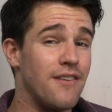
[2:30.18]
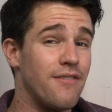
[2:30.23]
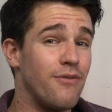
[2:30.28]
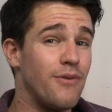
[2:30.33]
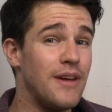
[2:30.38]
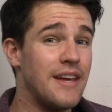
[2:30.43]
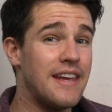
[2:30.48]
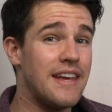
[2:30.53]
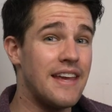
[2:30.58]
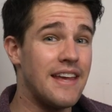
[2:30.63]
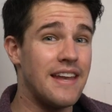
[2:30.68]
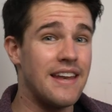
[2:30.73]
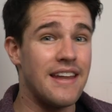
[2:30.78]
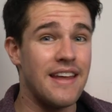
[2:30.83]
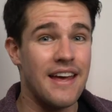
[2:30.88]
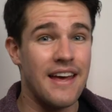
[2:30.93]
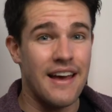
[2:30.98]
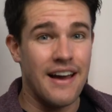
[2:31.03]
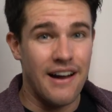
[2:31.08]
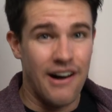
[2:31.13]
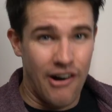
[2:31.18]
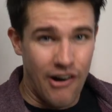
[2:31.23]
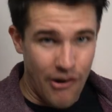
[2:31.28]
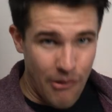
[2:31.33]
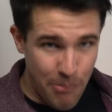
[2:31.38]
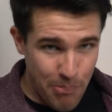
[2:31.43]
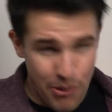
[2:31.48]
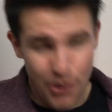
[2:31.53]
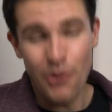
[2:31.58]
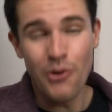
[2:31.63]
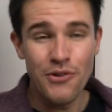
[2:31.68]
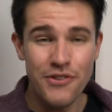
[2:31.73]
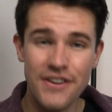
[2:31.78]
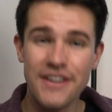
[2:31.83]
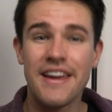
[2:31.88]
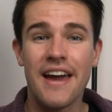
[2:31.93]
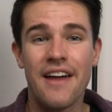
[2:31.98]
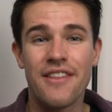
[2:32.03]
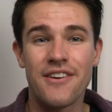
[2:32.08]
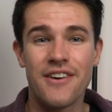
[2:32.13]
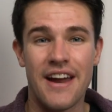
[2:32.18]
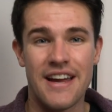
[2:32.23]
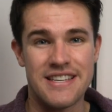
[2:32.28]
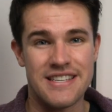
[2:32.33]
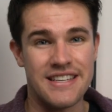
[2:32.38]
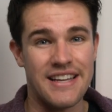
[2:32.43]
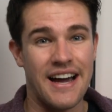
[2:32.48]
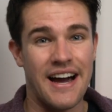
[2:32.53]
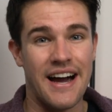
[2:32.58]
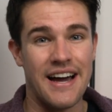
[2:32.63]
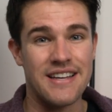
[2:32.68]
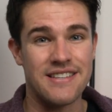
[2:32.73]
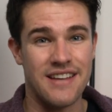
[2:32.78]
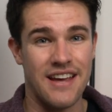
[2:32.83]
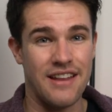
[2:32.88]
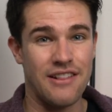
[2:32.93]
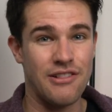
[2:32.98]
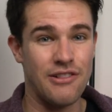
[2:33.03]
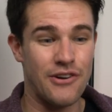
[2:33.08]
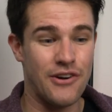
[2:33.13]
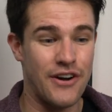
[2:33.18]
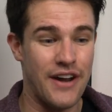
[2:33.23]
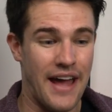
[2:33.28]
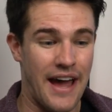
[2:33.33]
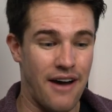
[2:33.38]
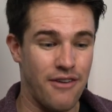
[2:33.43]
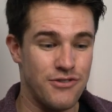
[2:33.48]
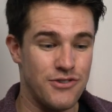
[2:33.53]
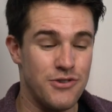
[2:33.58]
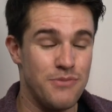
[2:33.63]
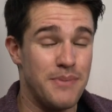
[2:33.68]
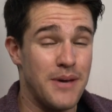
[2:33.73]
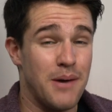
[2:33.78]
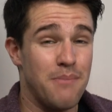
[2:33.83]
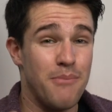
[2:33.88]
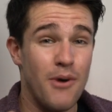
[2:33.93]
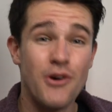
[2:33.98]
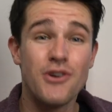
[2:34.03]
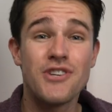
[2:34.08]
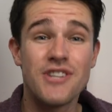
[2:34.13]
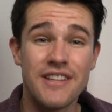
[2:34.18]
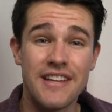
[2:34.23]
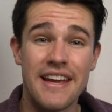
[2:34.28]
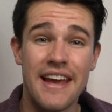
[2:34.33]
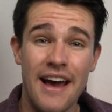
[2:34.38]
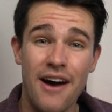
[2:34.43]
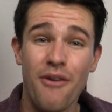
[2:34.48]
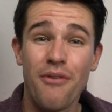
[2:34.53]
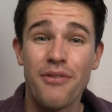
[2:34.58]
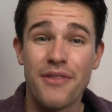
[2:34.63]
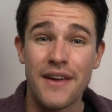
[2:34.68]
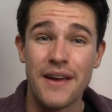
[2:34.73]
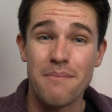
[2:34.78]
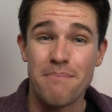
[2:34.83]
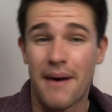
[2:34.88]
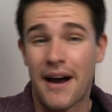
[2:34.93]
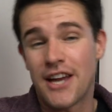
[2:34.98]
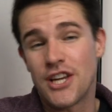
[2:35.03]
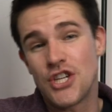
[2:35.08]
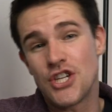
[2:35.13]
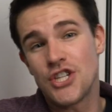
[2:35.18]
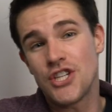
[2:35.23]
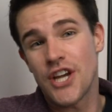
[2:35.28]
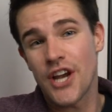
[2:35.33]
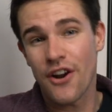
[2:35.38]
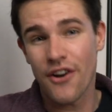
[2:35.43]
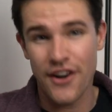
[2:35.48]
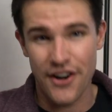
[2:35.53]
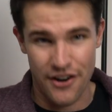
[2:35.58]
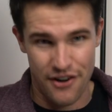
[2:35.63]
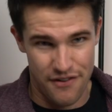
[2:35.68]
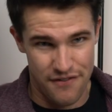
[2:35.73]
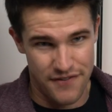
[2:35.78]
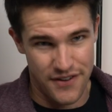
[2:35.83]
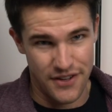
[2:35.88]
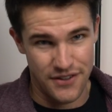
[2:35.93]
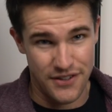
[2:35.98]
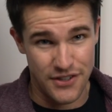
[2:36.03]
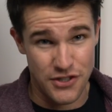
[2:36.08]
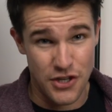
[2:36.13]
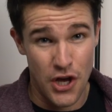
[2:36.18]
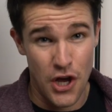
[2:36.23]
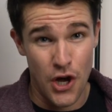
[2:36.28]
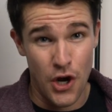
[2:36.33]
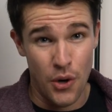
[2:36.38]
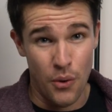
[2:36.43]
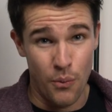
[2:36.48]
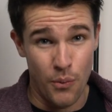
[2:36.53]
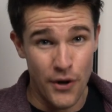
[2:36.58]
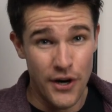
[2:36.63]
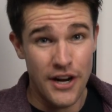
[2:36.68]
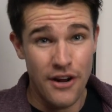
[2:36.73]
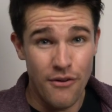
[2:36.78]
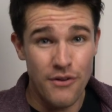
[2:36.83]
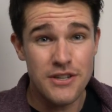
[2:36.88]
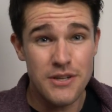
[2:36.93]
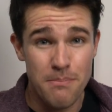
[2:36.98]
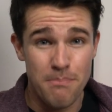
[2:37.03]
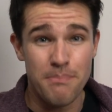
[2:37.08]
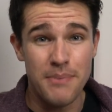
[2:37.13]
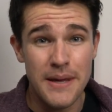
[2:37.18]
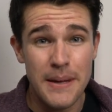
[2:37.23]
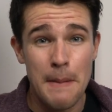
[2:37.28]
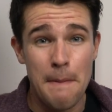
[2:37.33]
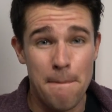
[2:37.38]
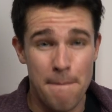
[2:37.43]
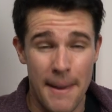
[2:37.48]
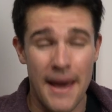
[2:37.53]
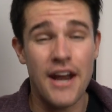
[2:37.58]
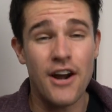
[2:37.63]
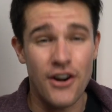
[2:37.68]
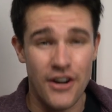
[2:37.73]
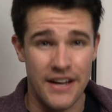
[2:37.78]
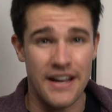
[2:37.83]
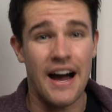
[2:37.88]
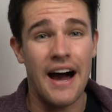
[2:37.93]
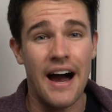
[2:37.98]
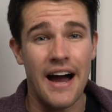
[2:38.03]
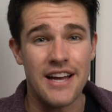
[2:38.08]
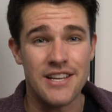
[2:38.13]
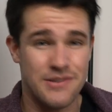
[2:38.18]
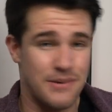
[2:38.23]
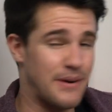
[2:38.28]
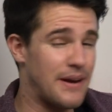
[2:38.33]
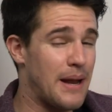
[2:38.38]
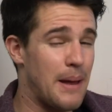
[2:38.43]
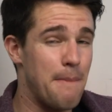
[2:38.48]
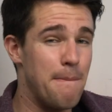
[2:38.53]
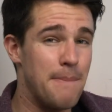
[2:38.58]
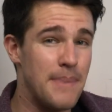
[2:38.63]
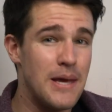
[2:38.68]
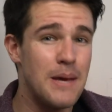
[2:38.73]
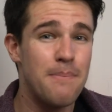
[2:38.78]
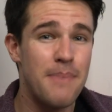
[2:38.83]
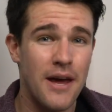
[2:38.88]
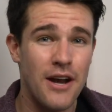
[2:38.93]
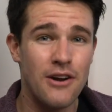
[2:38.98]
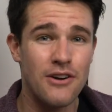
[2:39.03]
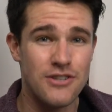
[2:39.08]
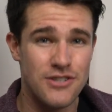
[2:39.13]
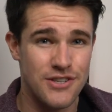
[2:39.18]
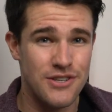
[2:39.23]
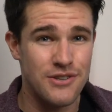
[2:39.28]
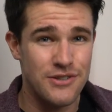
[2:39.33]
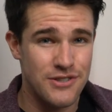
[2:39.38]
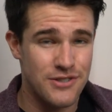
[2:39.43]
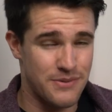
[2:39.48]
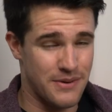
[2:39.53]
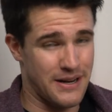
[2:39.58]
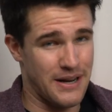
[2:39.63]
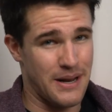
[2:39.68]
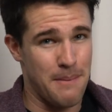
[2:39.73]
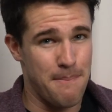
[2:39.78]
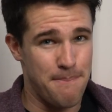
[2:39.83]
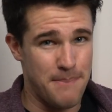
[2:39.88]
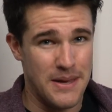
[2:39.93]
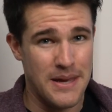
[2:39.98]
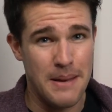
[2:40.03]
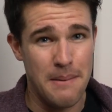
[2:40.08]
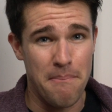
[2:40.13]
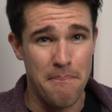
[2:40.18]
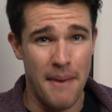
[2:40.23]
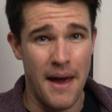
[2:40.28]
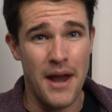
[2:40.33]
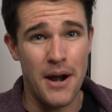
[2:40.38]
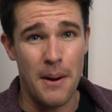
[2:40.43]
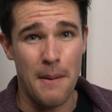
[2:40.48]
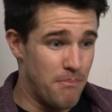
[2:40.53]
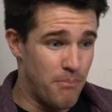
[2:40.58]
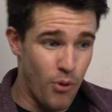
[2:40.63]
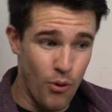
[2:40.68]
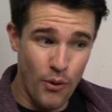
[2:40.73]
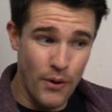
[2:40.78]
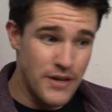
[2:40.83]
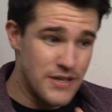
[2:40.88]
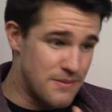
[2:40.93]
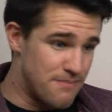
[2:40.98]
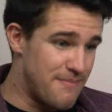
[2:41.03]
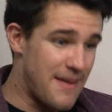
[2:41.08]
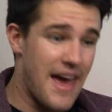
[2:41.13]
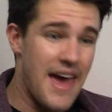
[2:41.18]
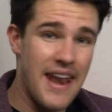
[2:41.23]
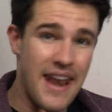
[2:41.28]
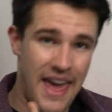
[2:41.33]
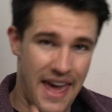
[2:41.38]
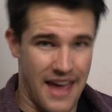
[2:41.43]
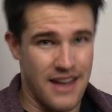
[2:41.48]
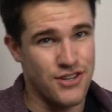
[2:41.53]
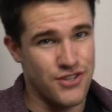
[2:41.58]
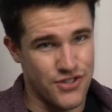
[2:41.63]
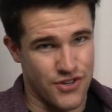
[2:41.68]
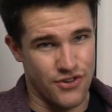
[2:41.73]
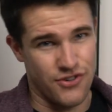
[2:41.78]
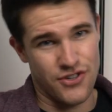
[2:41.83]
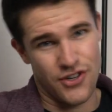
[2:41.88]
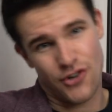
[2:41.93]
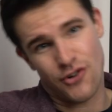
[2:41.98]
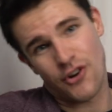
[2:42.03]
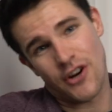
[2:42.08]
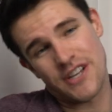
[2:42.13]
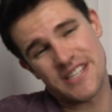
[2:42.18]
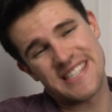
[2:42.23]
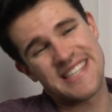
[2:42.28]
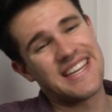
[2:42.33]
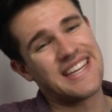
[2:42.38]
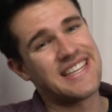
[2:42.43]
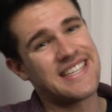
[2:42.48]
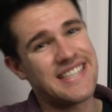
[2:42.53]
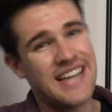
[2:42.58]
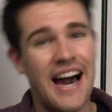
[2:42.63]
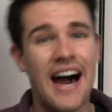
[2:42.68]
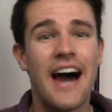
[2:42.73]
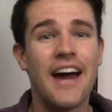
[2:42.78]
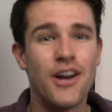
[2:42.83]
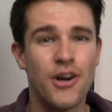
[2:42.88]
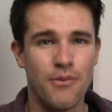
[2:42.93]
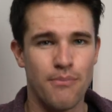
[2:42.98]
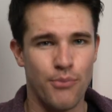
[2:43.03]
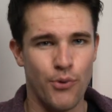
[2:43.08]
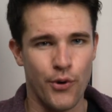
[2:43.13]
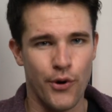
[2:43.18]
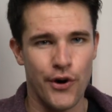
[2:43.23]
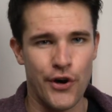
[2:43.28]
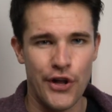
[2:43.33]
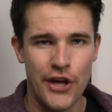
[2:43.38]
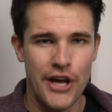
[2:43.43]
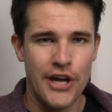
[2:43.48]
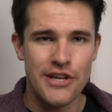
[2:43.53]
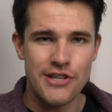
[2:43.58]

if we can pull together as guys and learn how to be emotionally healthy by sharing our feelings, we're going to be better guys. We're gonna be better dudes. We're gonna be better boys, men, and sirs across the entire board.